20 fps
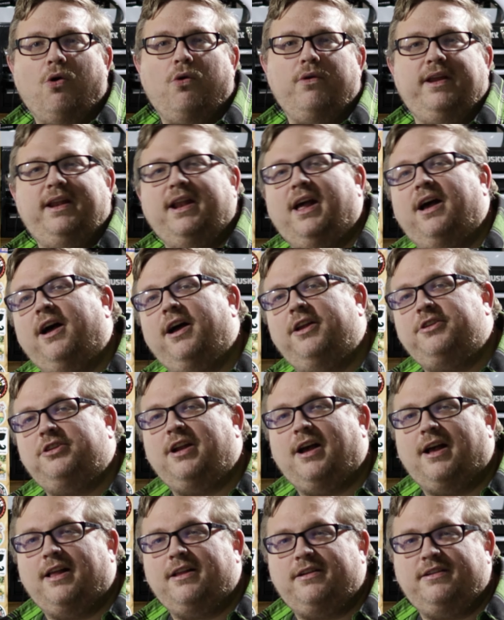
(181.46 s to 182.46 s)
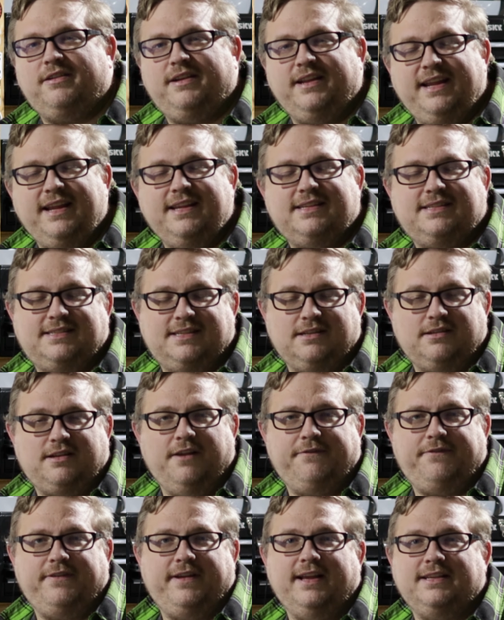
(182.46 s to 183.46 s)
holding a $100
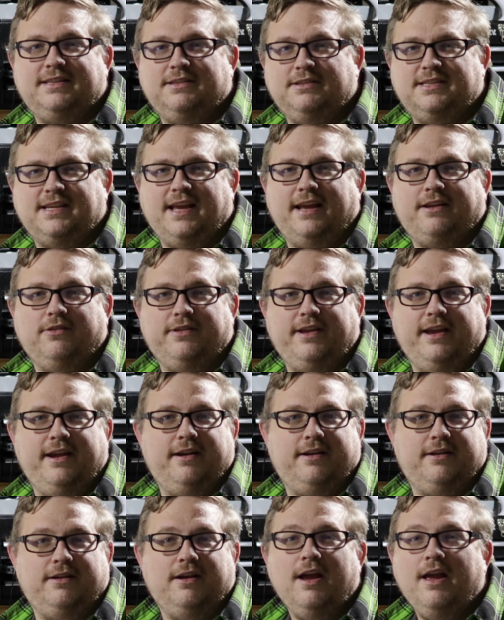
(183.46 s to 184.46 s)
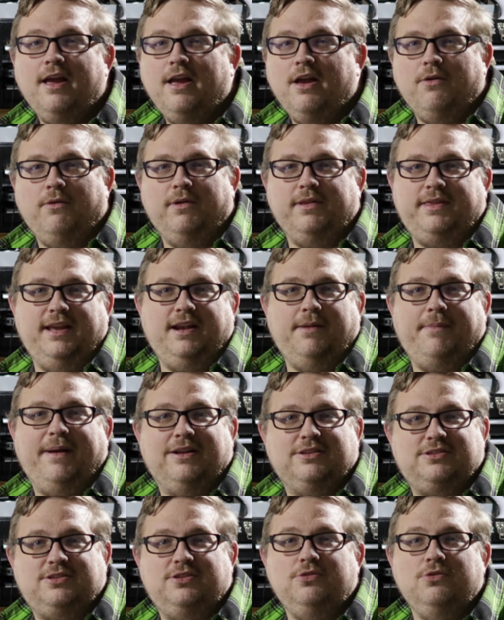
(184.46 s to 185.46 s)
e-certificate to Cycle Gear within
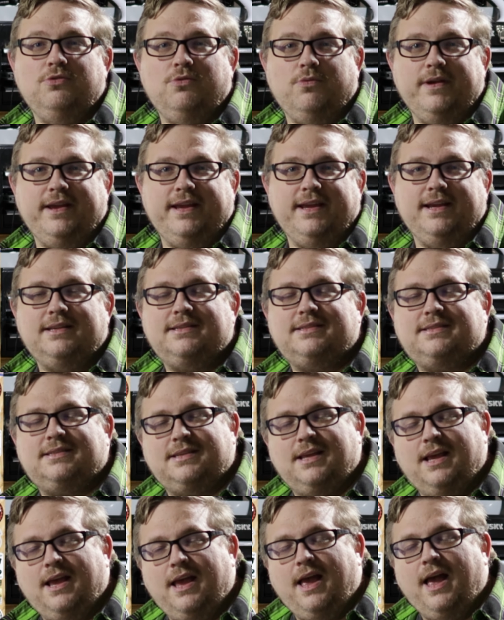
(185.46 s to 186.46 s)
about 2 weeks.